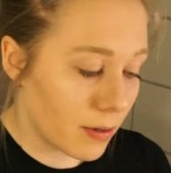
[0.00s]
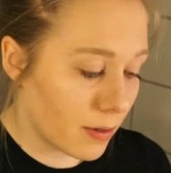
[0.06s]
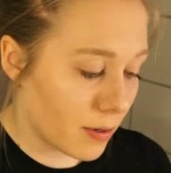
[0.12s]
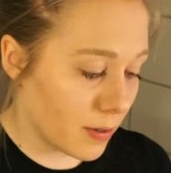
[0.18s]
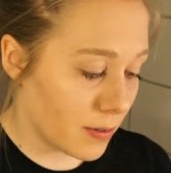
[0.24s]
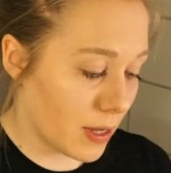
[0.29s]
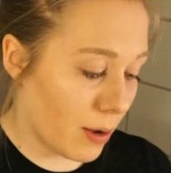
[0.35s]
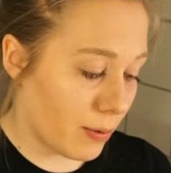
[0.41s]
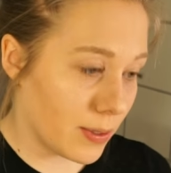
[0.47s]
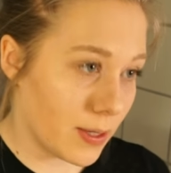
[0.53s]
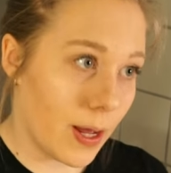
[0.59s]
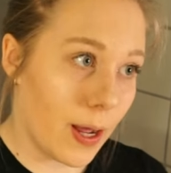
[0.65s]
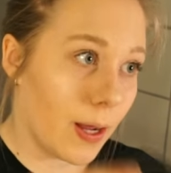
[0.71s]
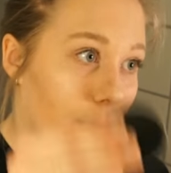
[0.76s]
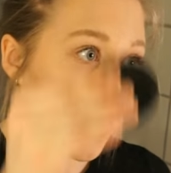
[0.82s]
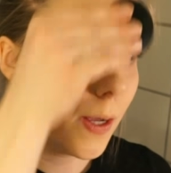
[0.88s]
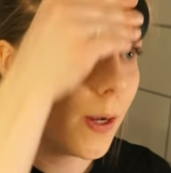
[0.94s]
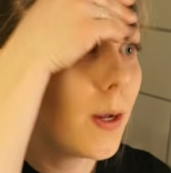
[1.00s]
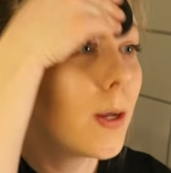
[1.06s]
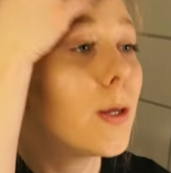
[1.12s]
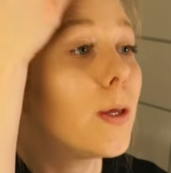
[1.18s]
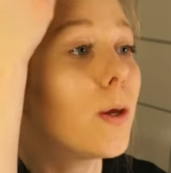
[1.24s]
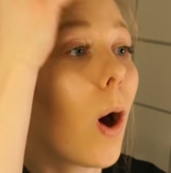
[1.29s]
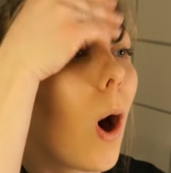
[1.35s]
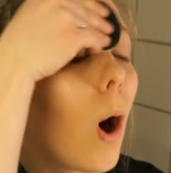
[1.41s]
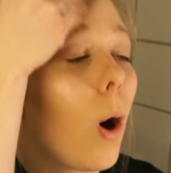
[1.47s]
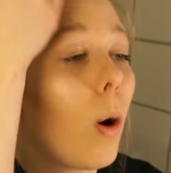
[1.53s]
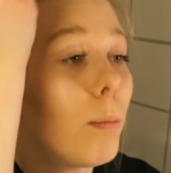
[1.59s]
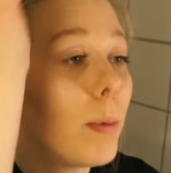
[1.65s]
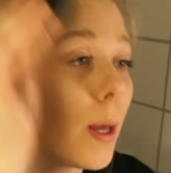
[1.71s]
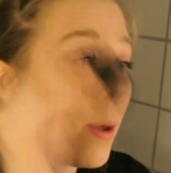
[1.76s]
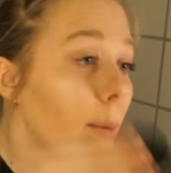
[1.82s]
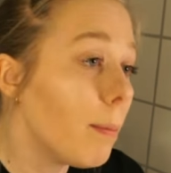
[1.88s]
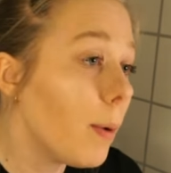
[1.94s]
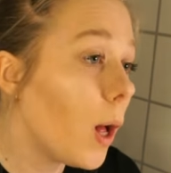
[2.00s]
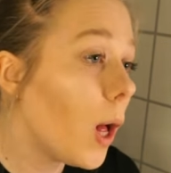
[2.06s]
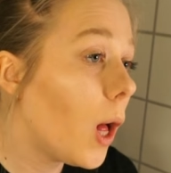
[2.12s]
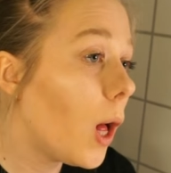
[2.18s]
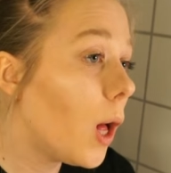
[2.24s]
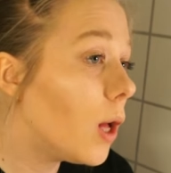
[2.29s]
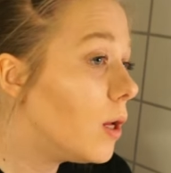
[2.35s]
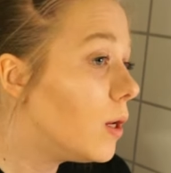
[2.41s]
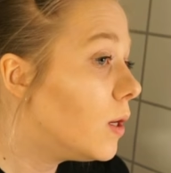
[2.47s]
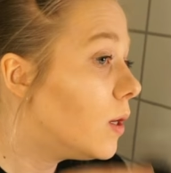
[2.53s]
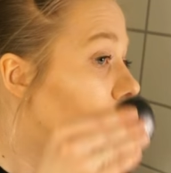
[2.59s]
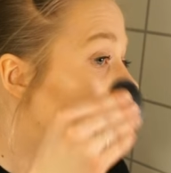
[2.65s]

Cause I was like, y'all people,